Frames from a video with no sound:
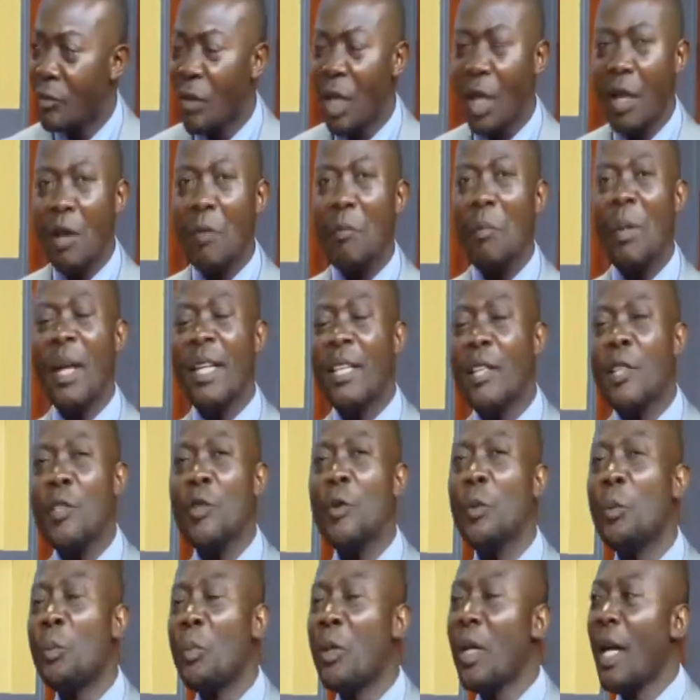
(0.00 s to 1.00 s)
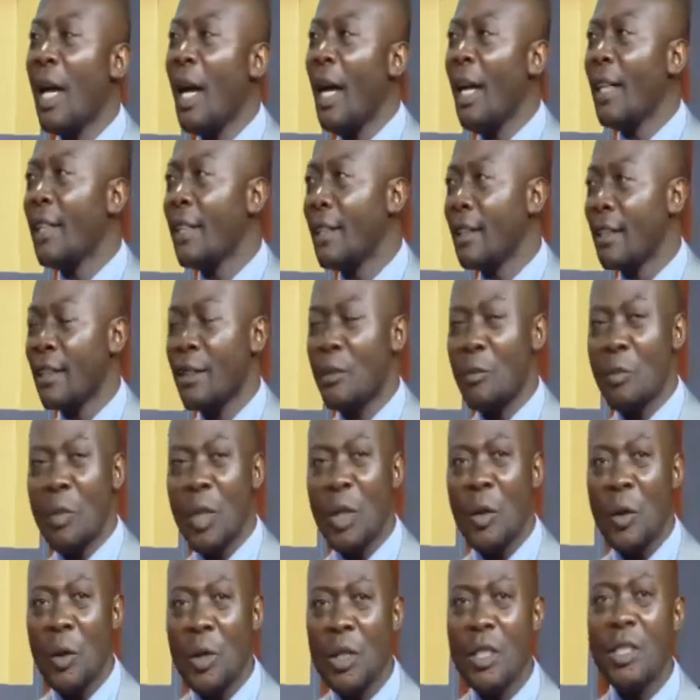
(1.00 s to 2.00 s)
but you plan,
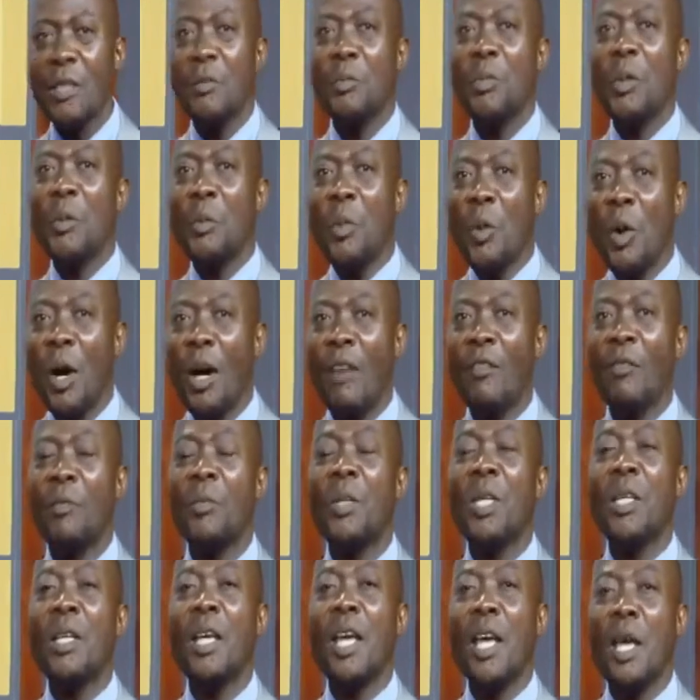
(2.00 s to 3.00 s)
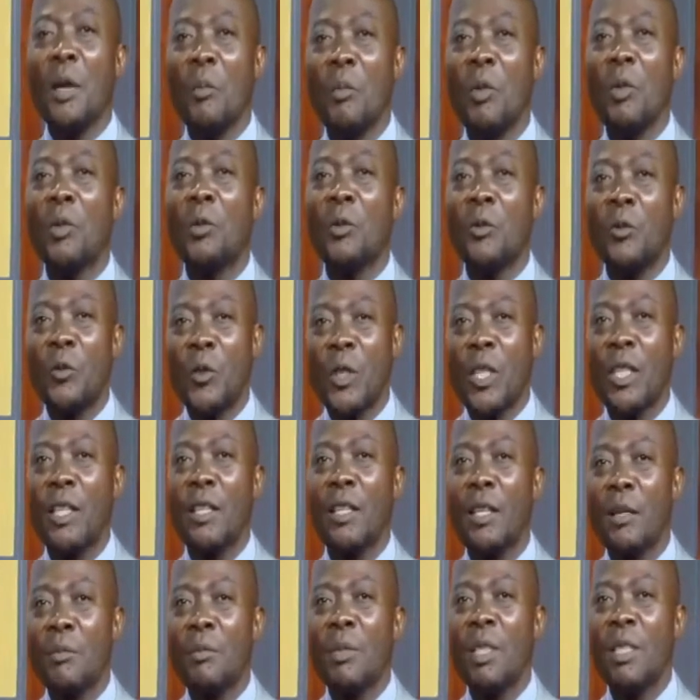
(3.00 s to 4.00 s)
because people have been able to feed
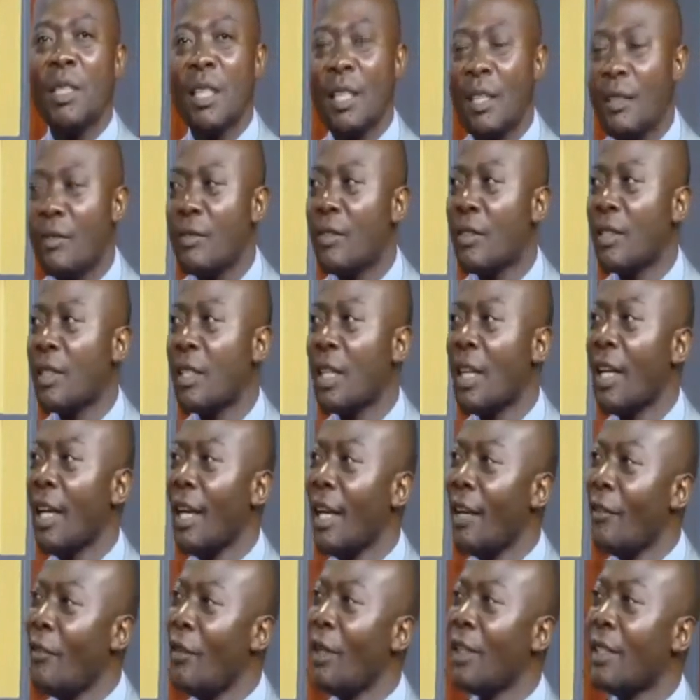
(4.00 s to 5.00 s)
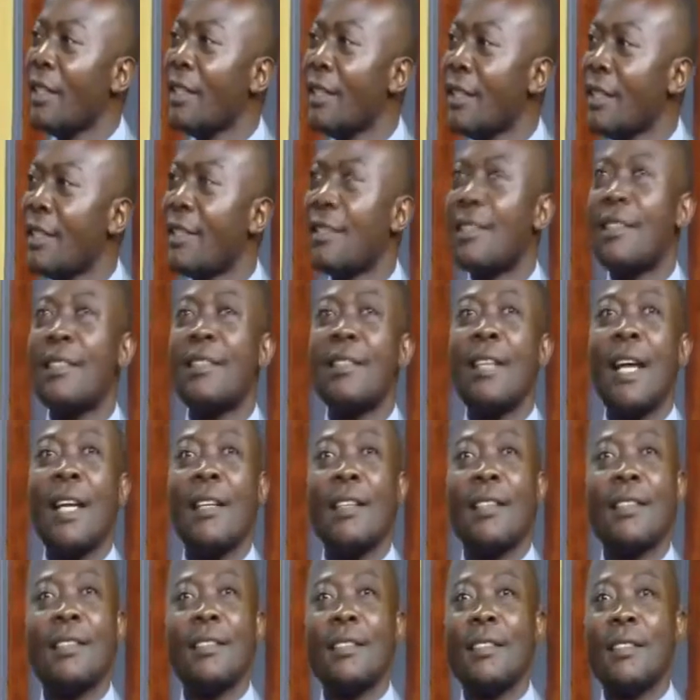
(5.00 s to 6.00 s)
themselves ever since
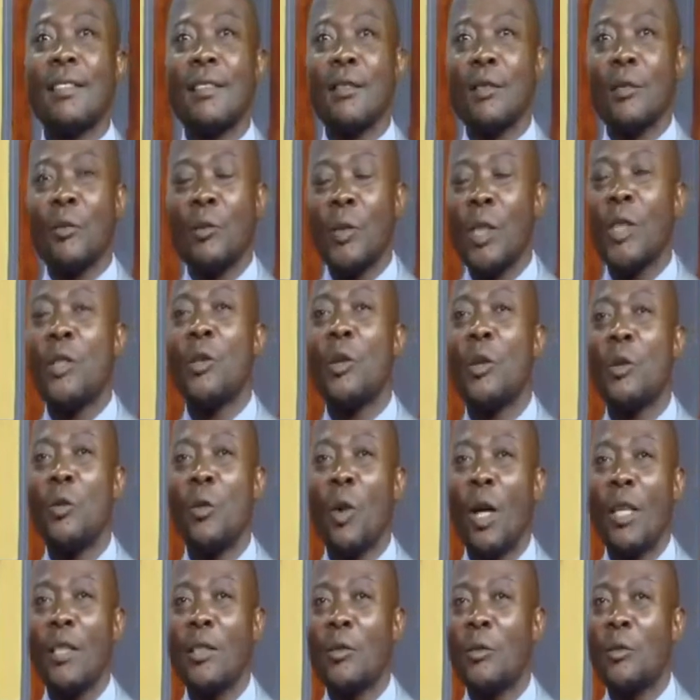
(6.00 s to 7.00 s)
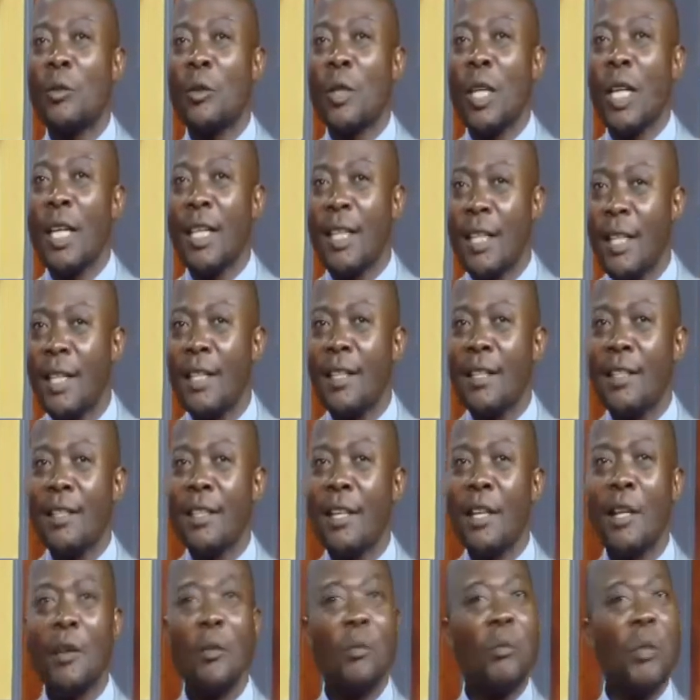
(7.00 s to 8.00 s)
that region was created
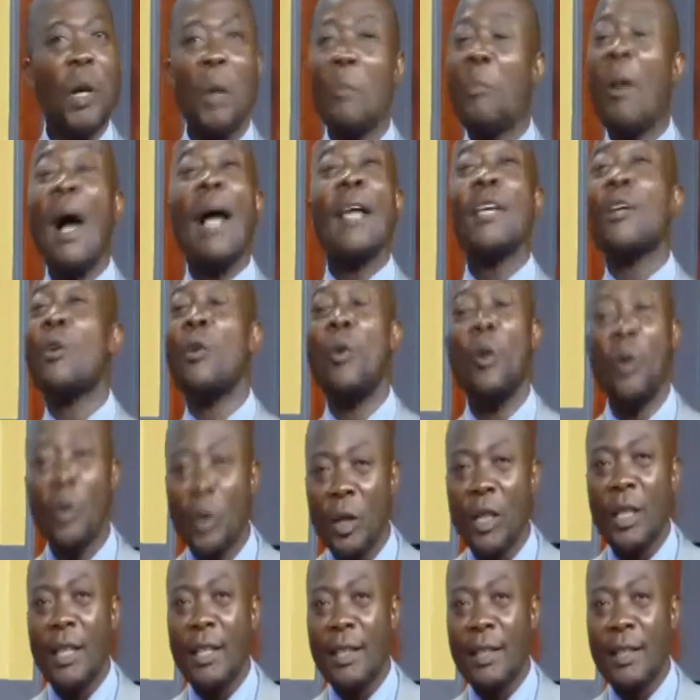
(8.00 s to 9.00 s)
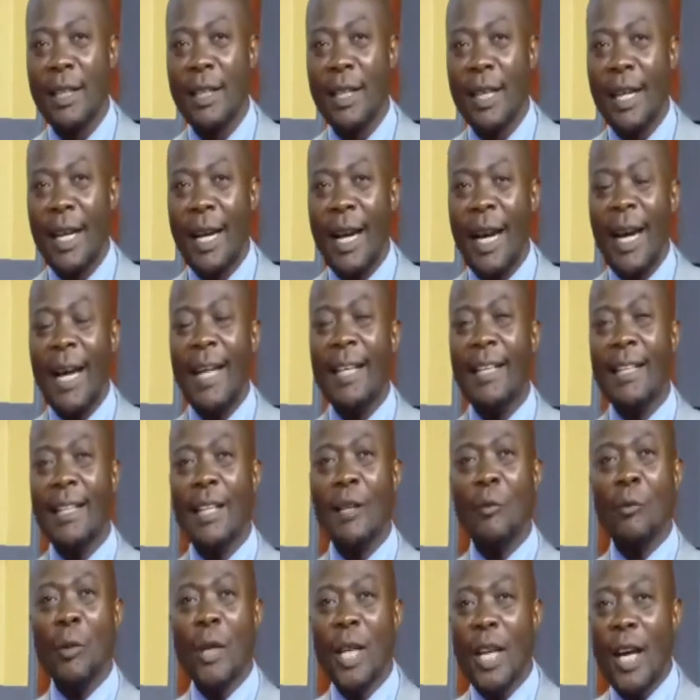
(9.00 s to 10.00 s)
by God. And
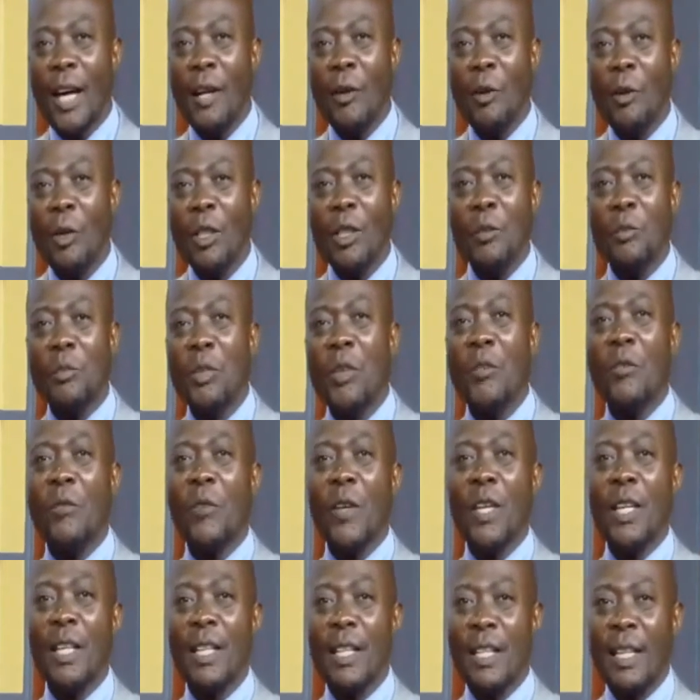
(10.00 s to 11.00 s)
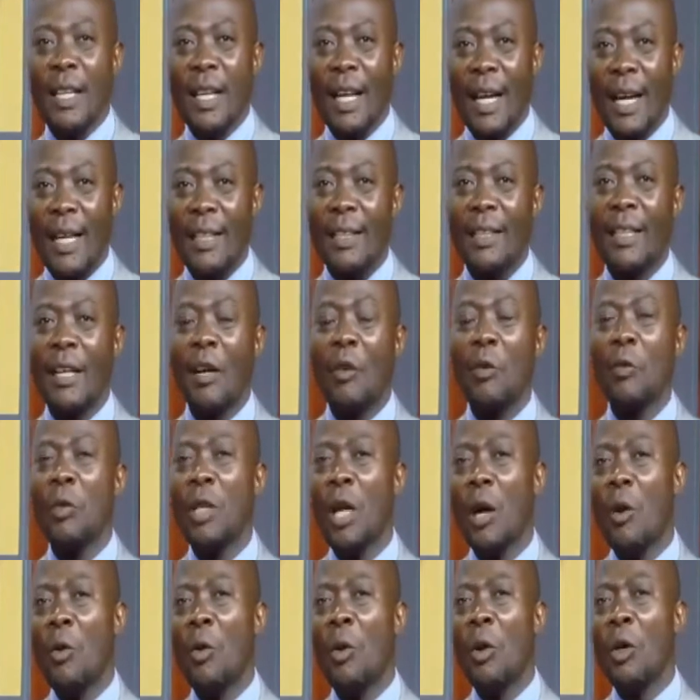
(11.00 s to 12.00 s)
we cannot be failing at now.
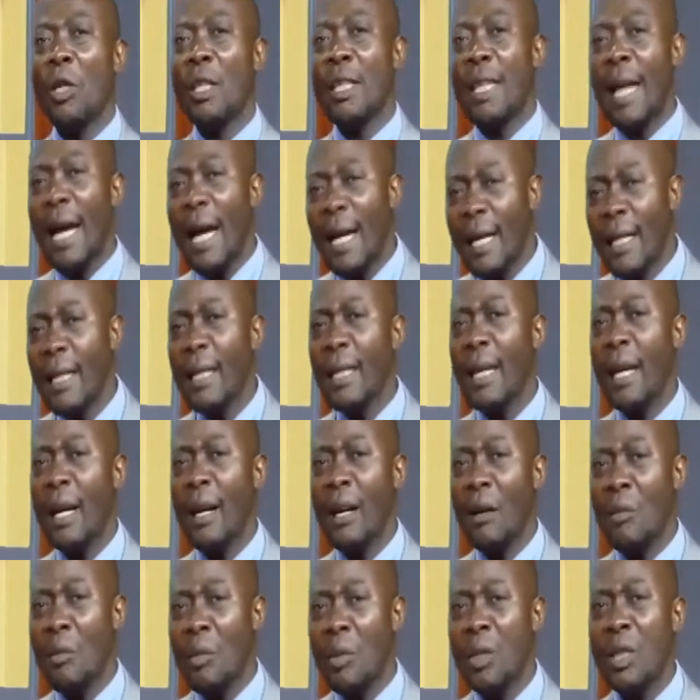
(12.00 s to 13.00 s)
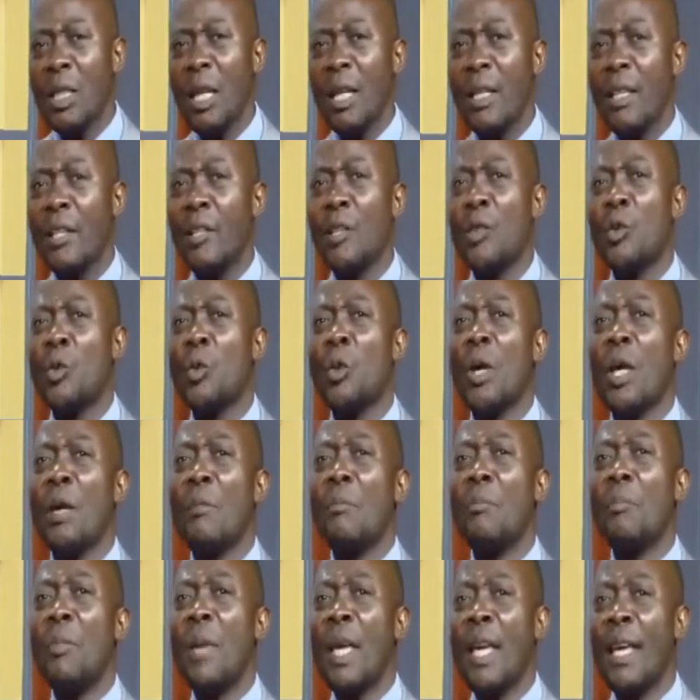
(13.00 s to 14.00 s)
Now, turning Karamoja into a
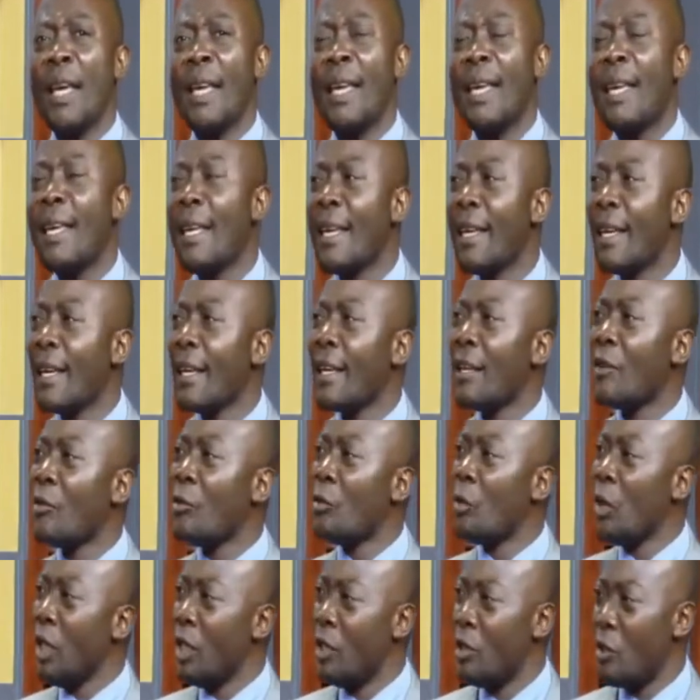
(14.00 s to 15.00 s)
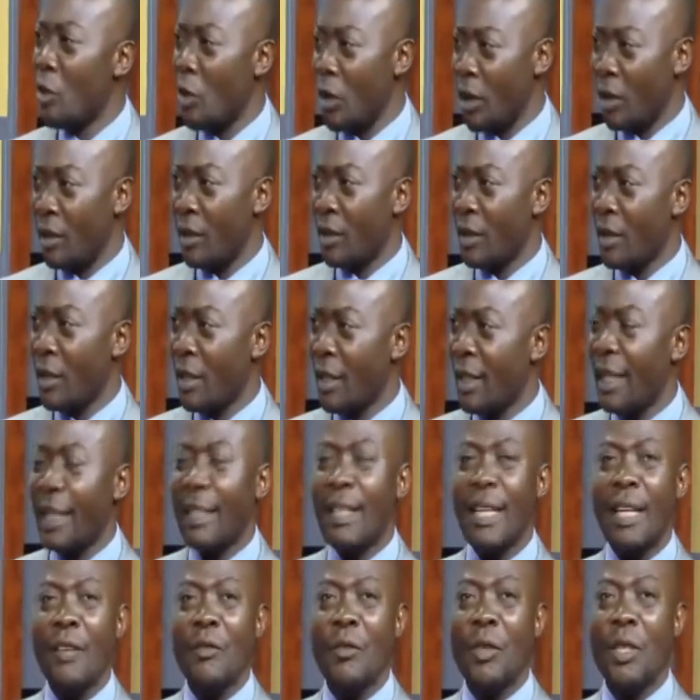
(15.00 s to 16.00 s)
begging region,
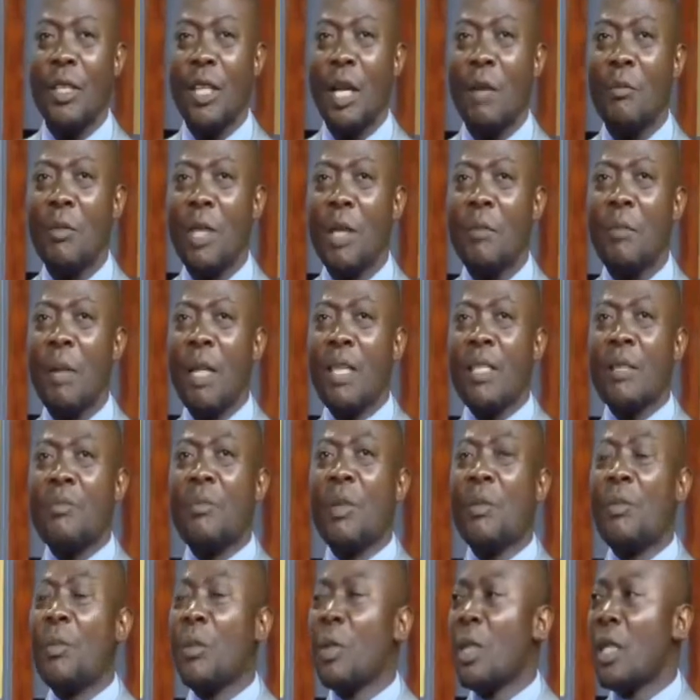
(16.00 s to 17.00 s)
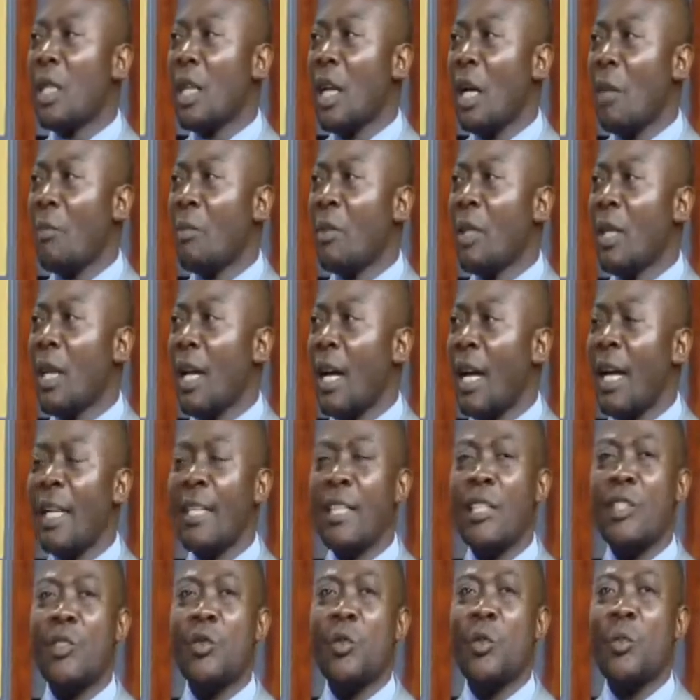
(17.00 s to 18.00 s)
that every time they must be putting up their
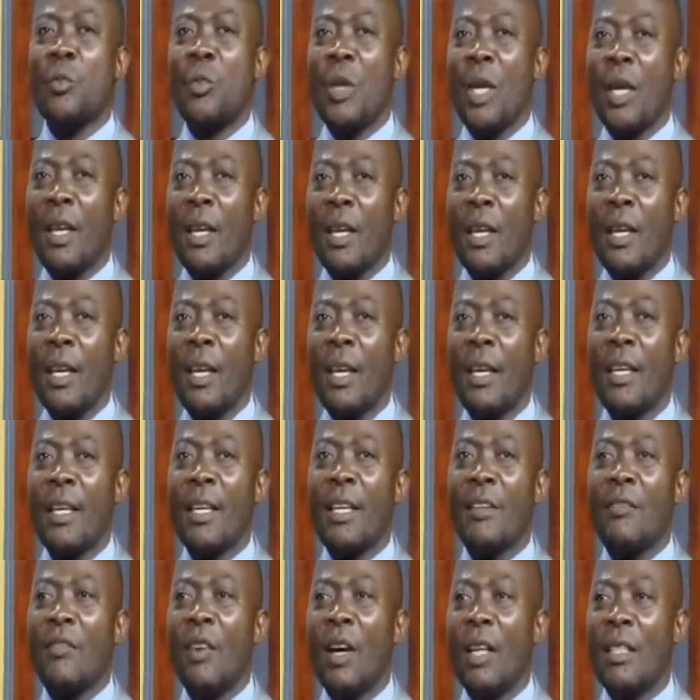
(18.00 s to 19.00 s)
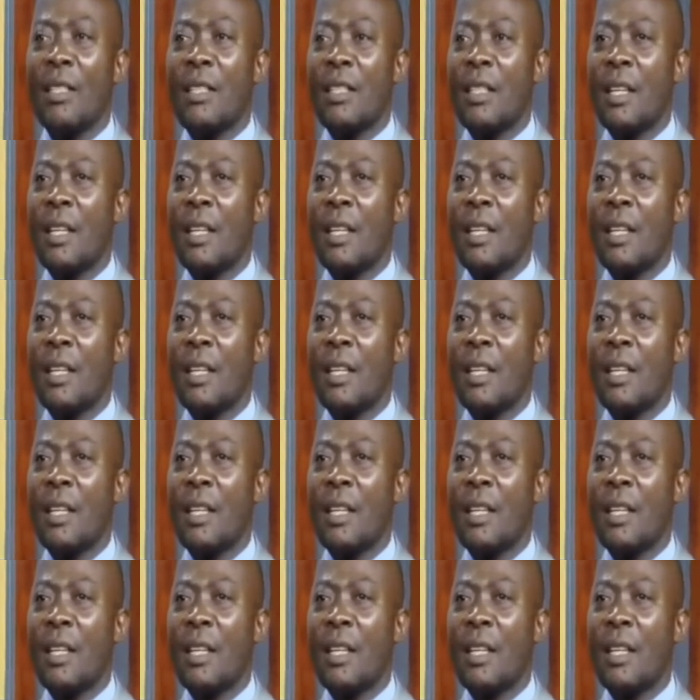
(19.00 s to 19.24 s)
hands to beg, give us,